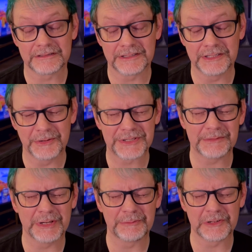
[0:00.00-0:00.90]
I know it's a
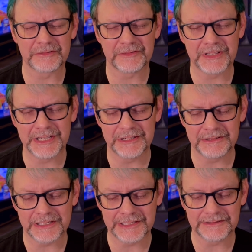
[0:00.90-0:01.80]
bummer of a
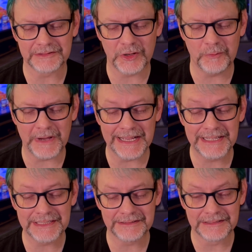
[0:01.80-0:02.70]
video. I hope I
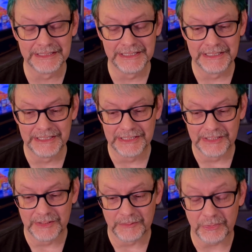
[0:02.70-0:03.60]
didn't
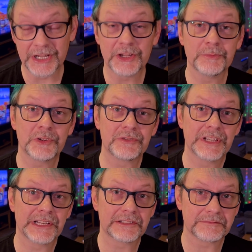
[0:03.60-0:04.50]
bring your mood
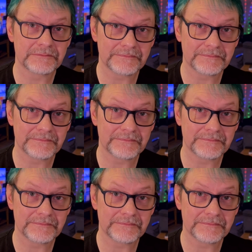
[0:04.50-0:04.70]
down.